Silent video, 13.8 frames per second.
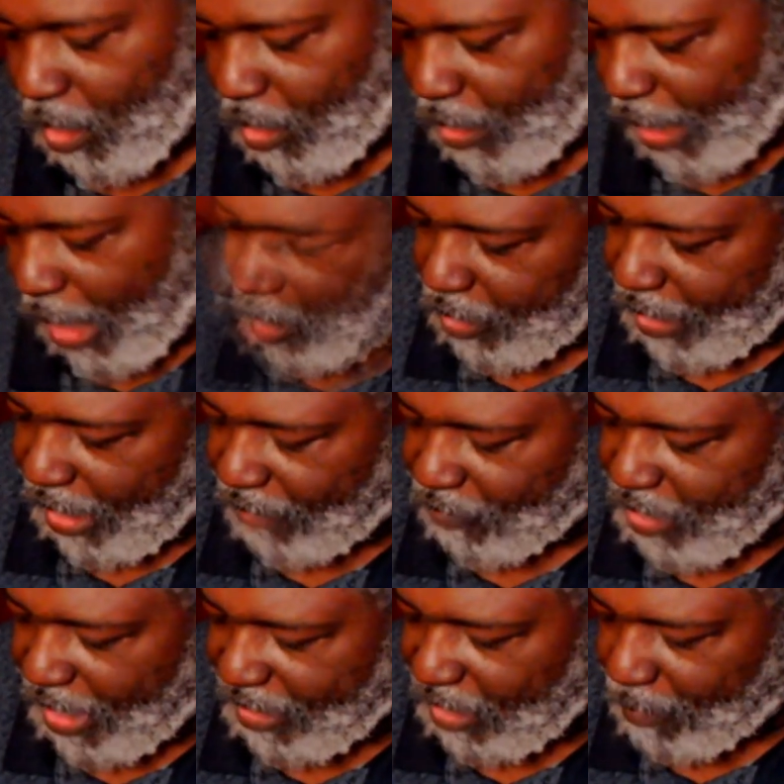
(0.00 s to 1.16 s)
now if you
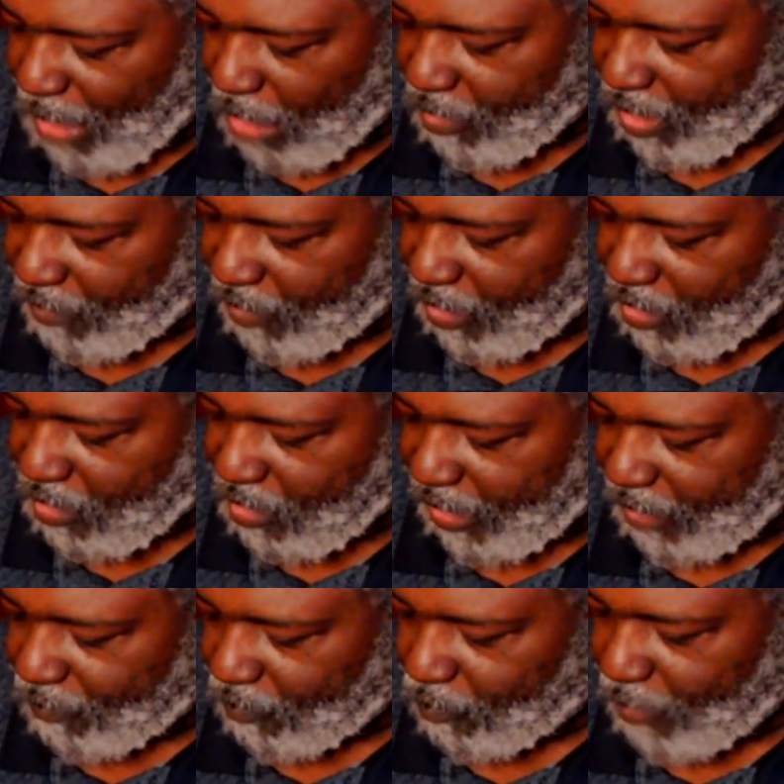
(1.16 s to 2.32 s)
take them out and everything else, so
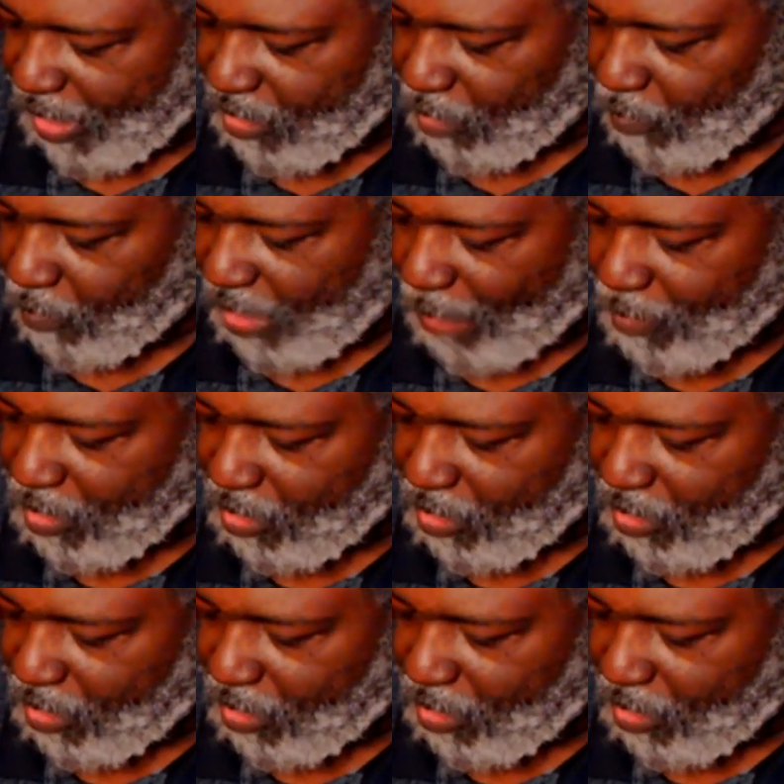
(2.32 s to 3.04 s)
that basically what happens